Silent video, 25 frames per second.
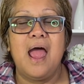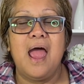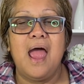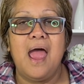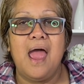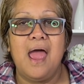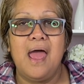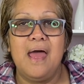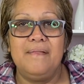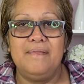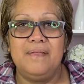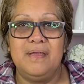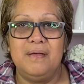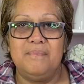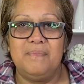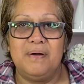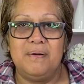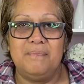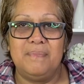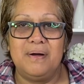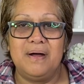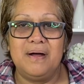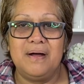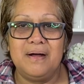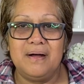and then my
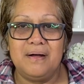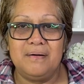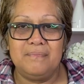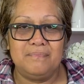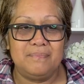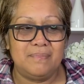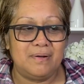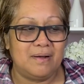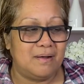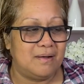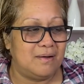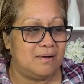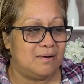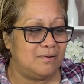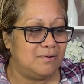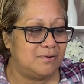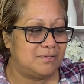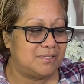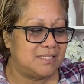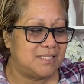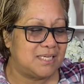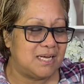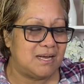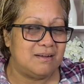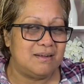mom
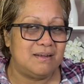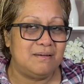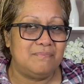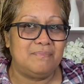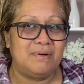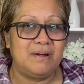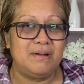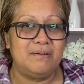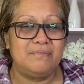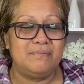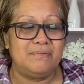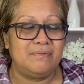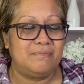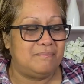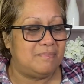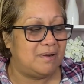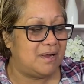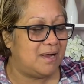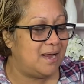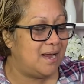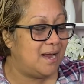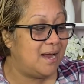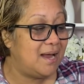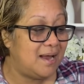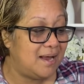looks down at my
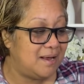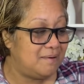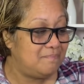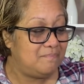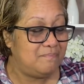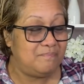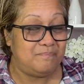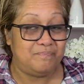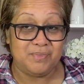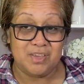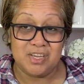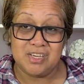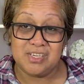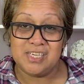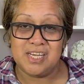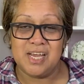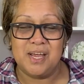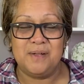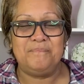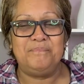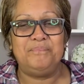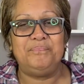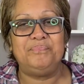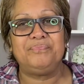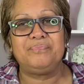hand, this
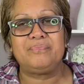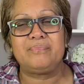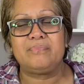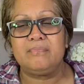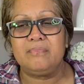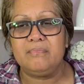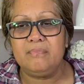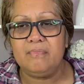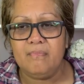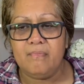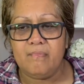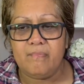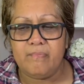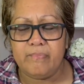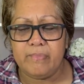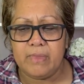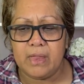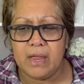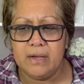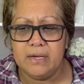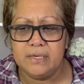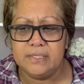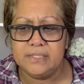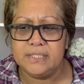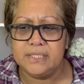hand,
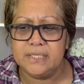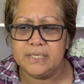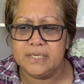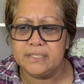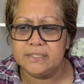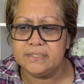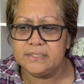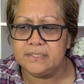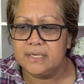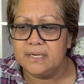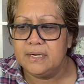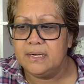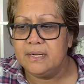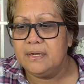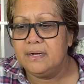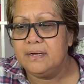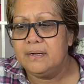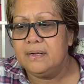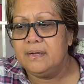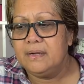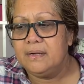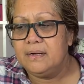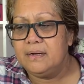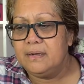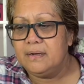and she goes,
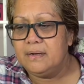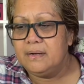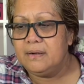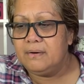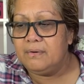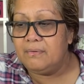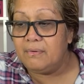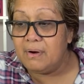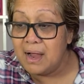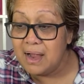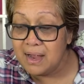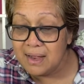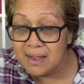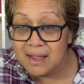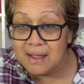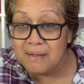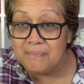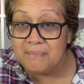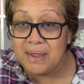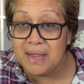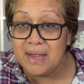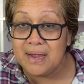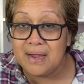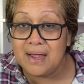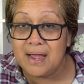"Wanga
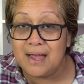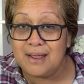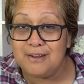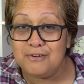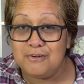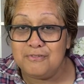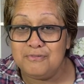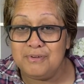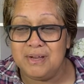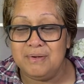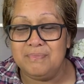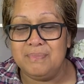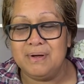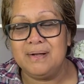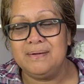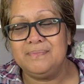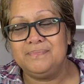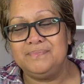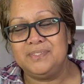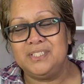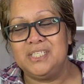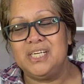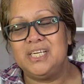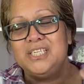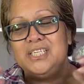me karolima."
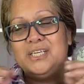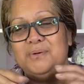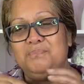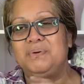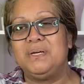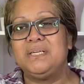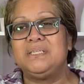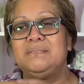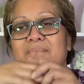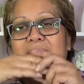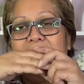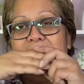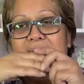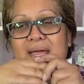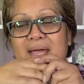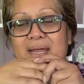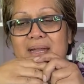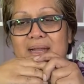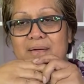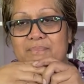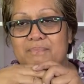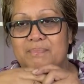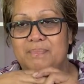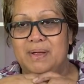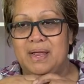So she picks my hand
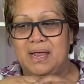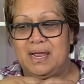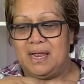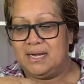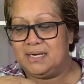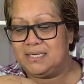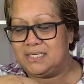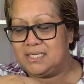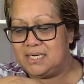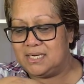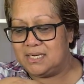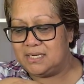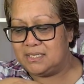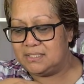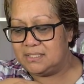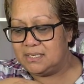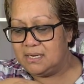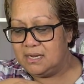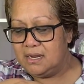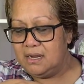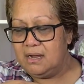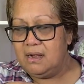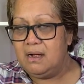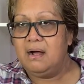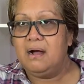up, and she goes,
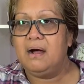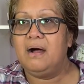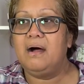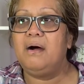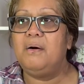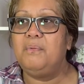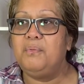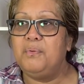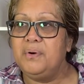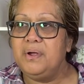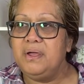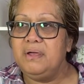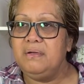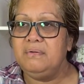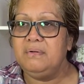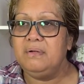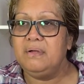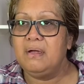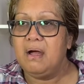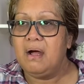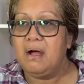a wee,